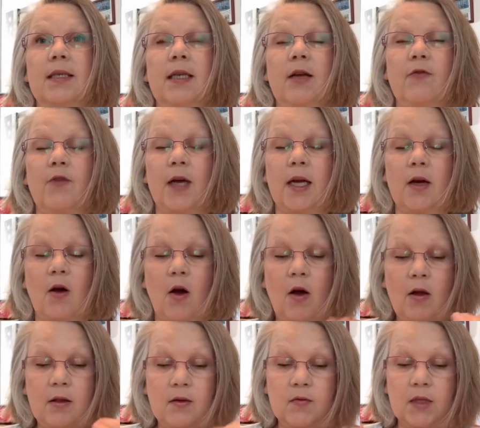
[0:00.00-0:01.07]
And I find
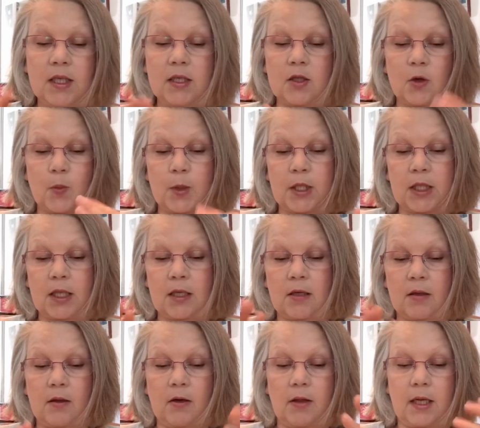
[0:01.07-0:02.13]
all of these are
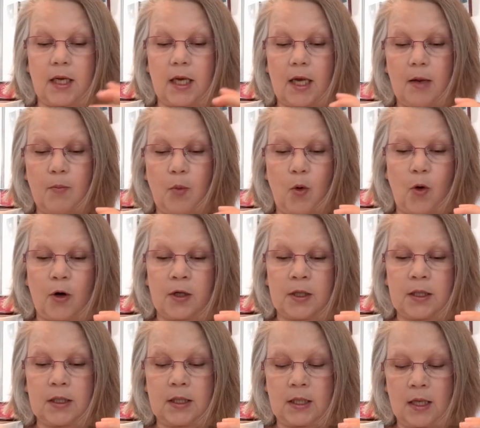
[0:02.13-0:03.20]
particularly
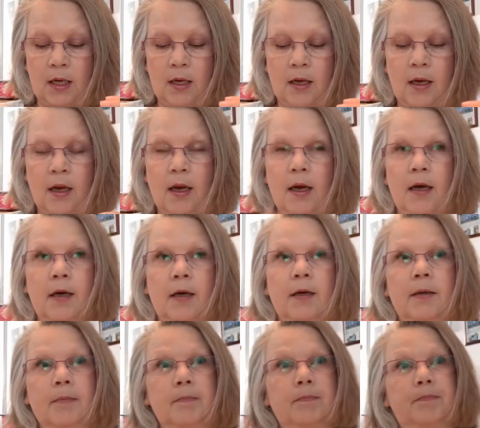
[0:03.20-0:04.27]
important.
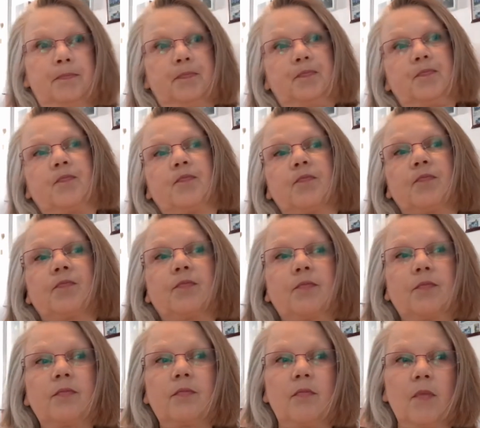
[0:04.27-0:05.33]

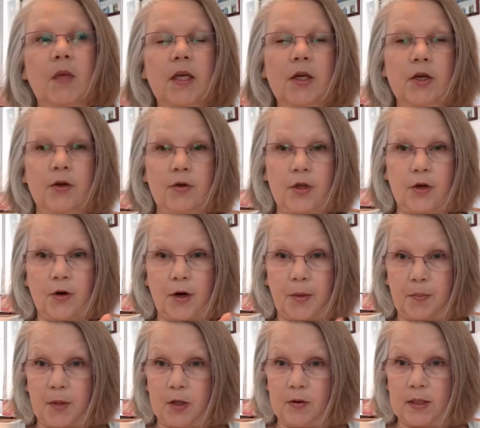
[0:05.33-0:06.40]
You know, your
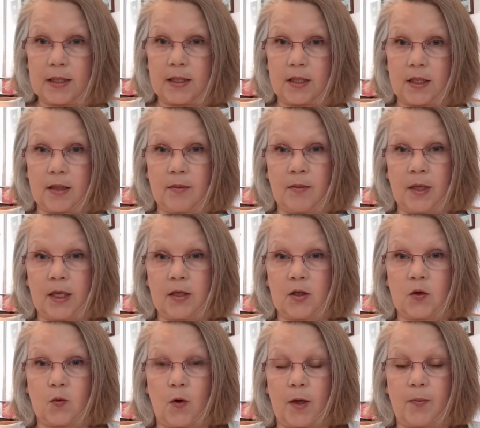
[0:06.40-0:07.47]
immune system
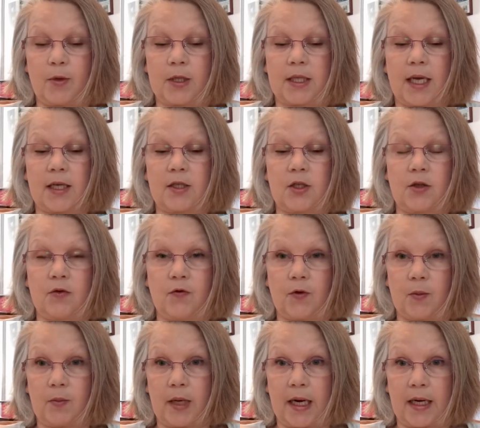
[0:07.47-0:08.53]
is what protects you
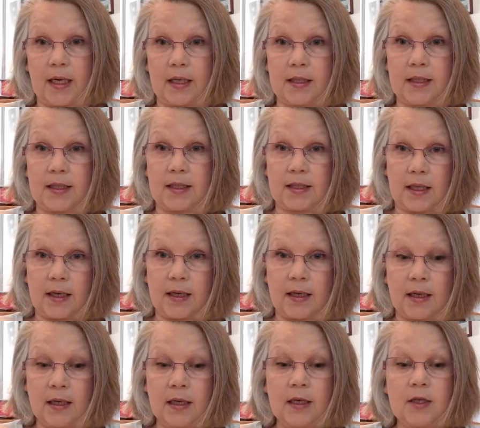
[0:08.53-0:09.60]
from getting
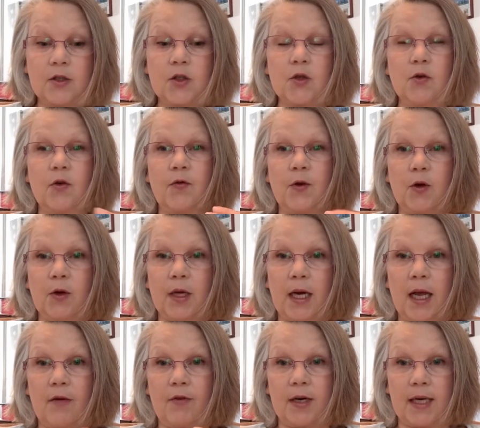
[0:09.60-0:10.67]
sick. So if you can
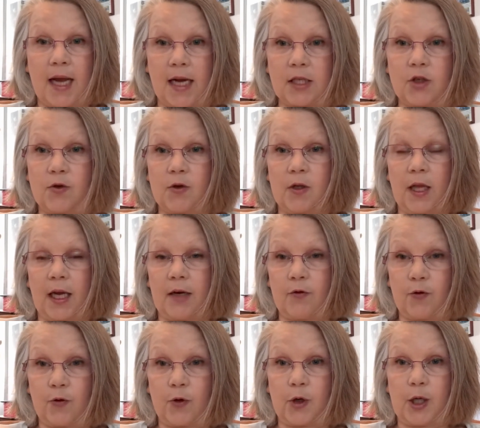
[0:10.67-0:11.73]
have a natural and
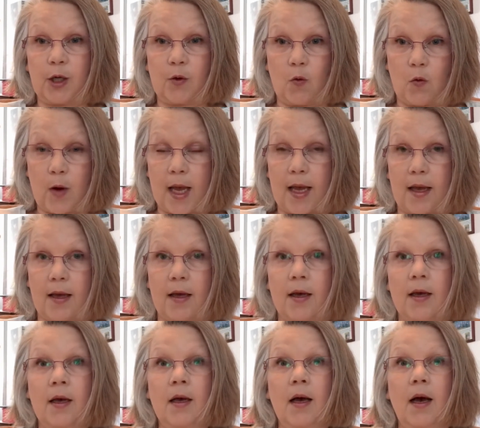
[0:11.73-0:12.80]
free way
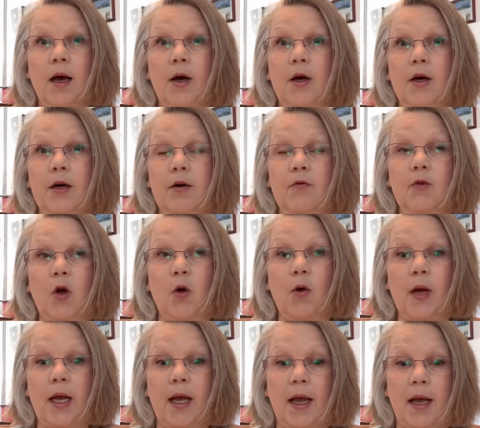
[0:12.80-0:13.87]
of
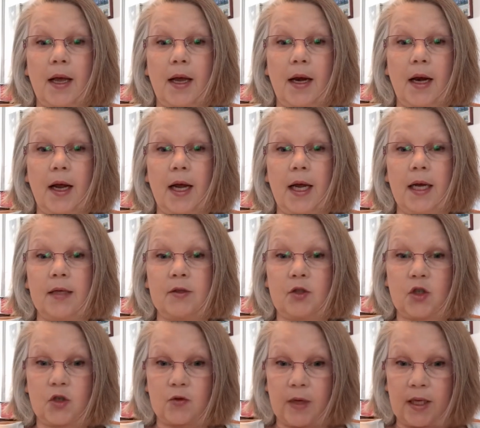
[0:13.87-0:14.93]
going ahead and
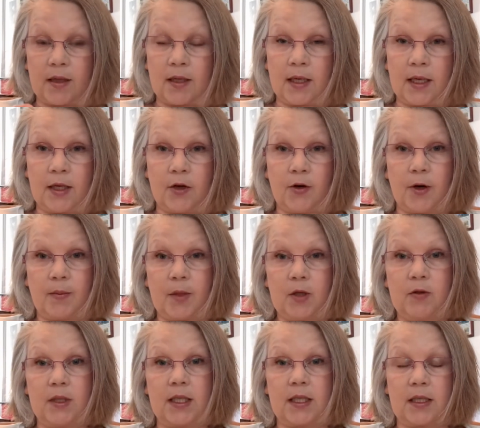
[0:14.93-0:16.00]
strengthening your
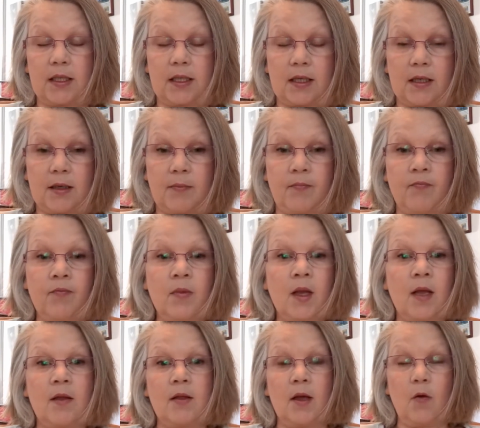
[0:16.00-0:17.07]
immune system,
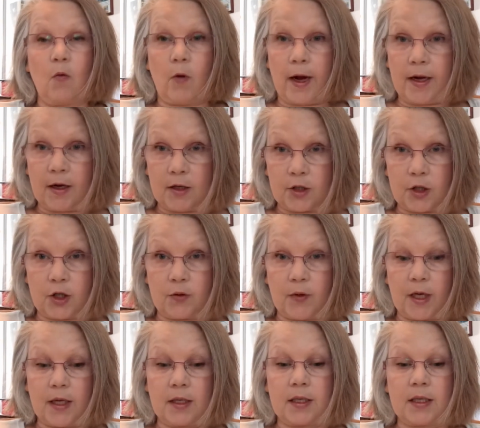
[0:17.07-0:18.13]
then why not do
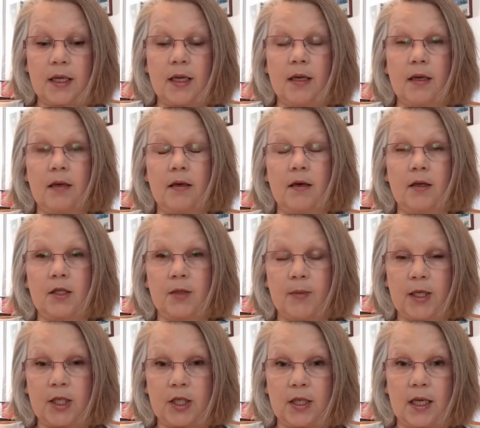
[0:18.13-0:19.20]
it? Not to
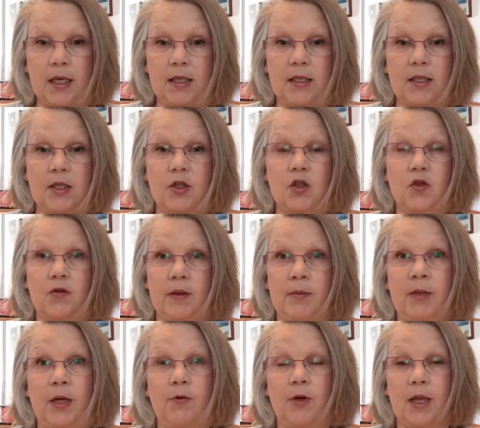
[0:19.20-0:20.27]
mention that it's
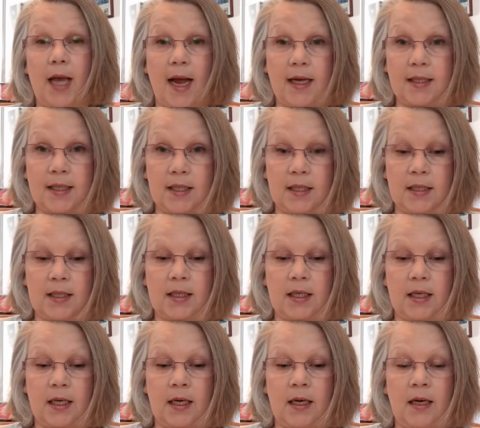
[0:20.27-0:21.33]
extremely relaxing
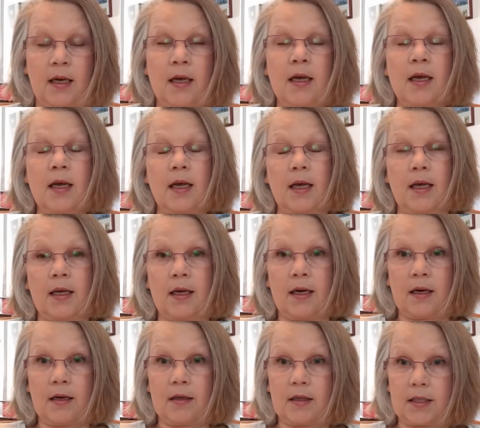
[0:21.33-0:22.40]
sitting
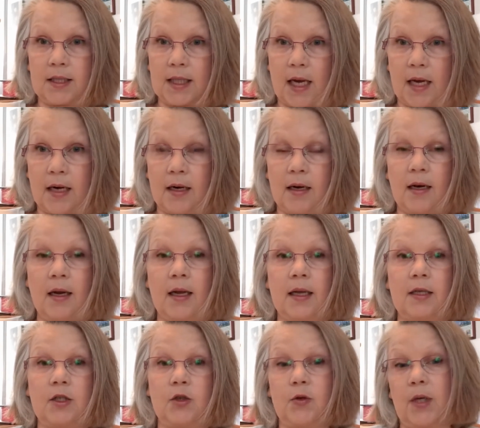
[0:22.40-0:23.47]
in the sun
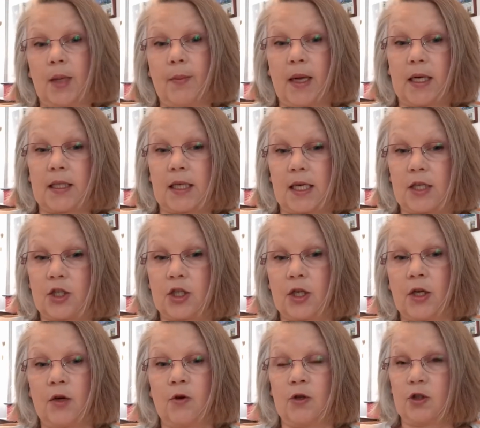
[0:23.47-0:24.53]
and doing a
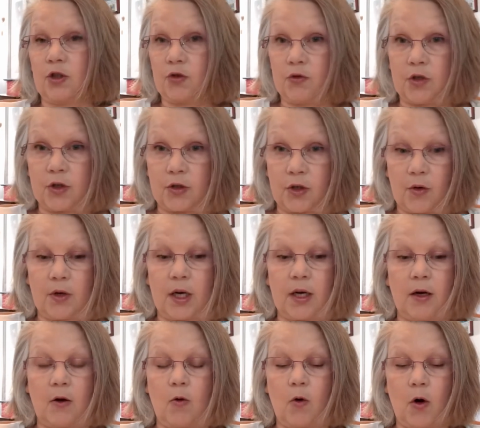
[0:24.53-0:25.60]
meditation or do your
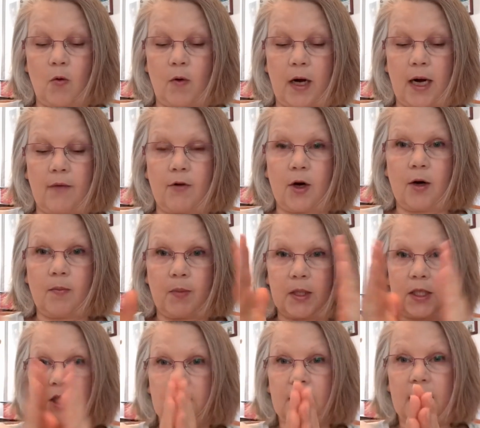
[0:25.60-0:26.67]
yoga or whatever,
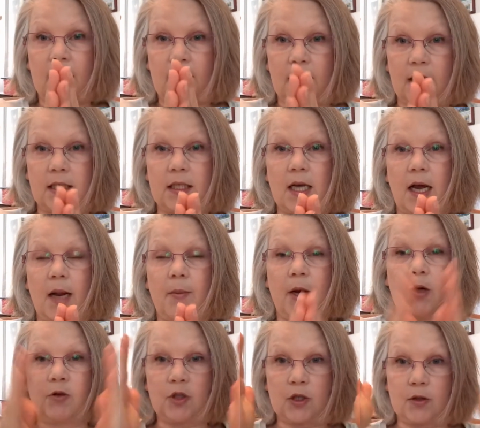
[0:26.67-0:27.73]
but just take that time
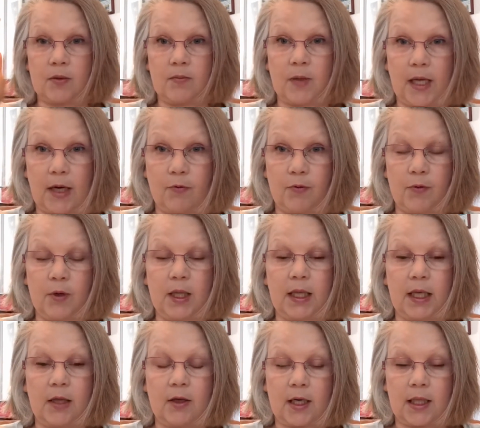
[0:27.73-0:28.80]
out to like
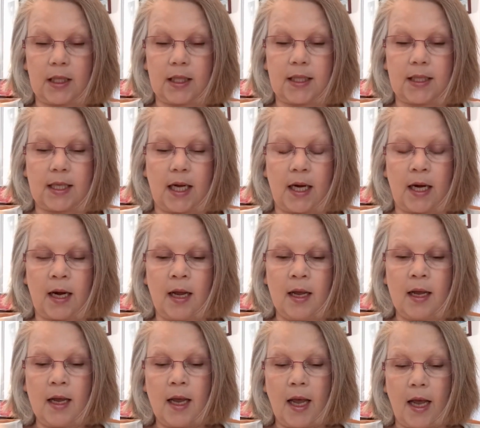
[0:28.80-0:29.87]
really look at the sun
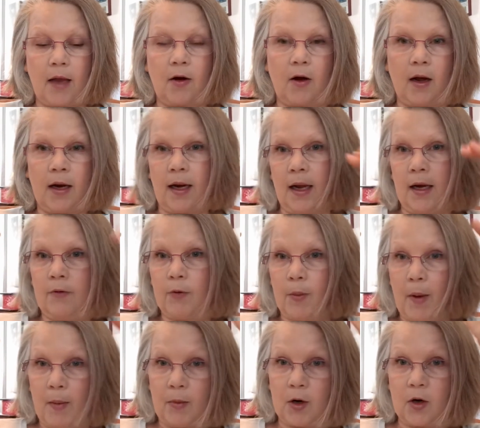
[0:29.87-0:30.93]
head on. And
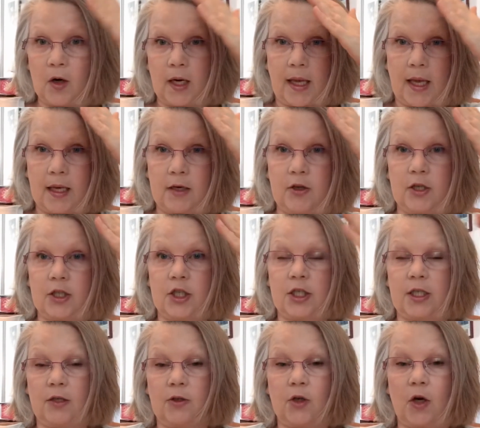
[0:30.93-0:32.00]
remember, again, you can
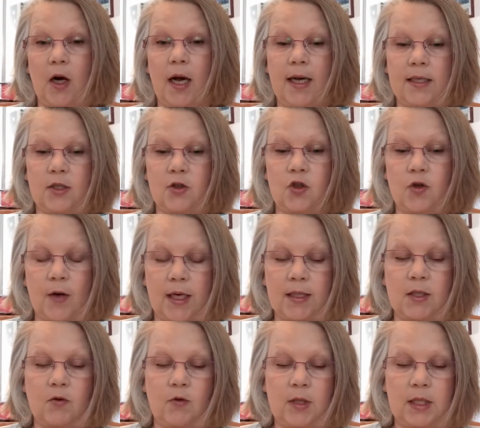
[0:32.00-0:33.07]
shield your eyes or try
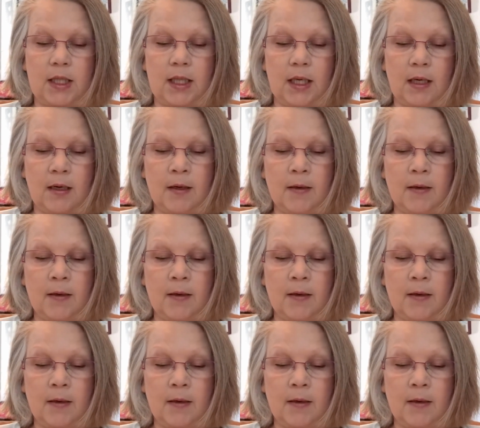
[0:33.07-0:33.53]
squinting.